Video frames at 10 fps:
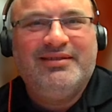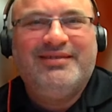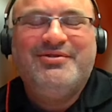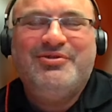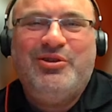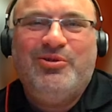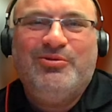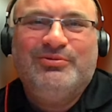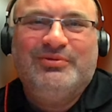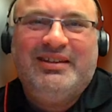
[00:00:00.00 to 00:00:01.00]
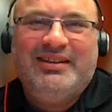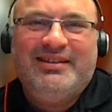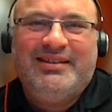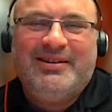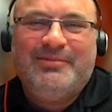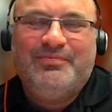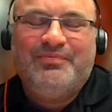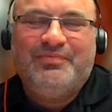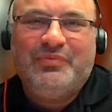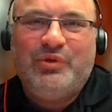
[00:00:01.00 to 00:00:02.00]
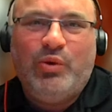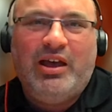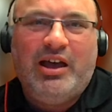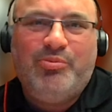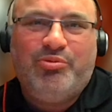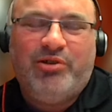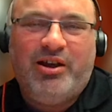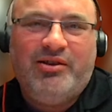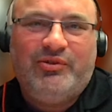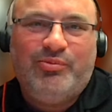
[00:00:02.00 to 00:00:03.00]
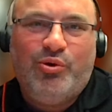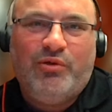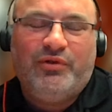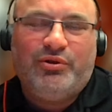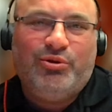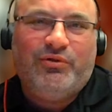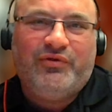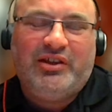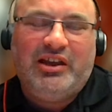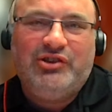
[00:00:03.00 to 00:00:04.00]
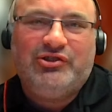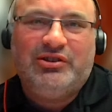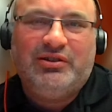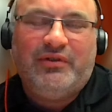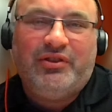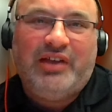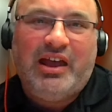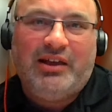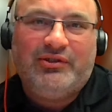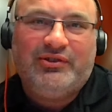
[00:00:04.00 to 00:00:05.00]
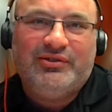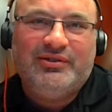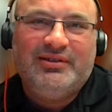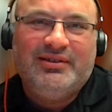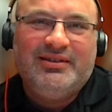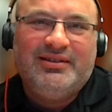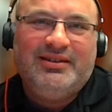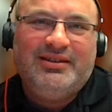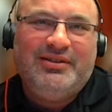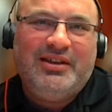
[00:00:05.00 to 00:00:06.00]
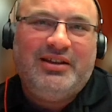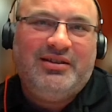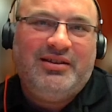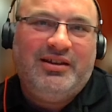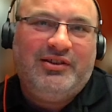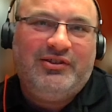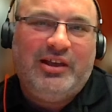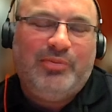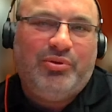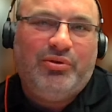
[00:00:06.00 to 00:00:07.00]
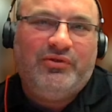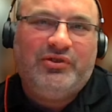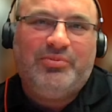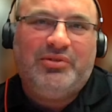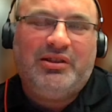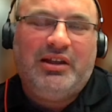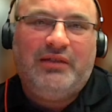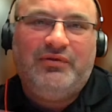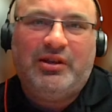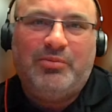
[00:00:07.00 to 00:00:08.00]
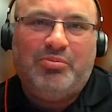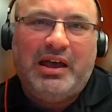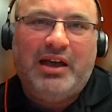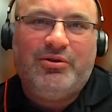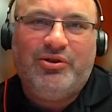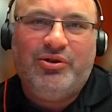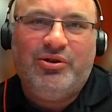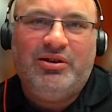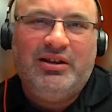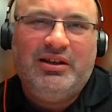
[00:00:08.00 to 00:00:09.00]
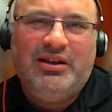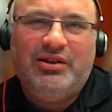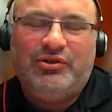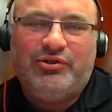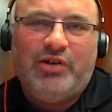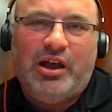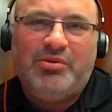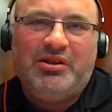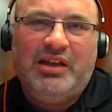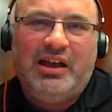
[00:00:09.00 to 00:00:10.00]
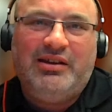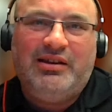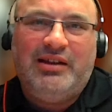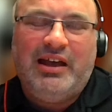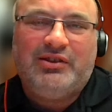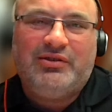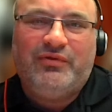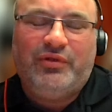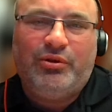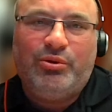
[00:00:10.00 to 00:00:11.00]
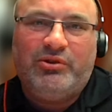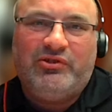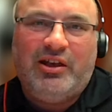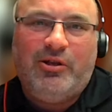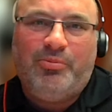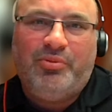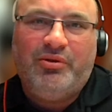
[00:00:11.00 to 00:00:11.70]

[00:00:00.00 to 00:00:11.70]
you know. And um, the way I pray is more of a glorification of a thanks, and then an example of something that I've done bad or good, and describing that and asking for the Lord's help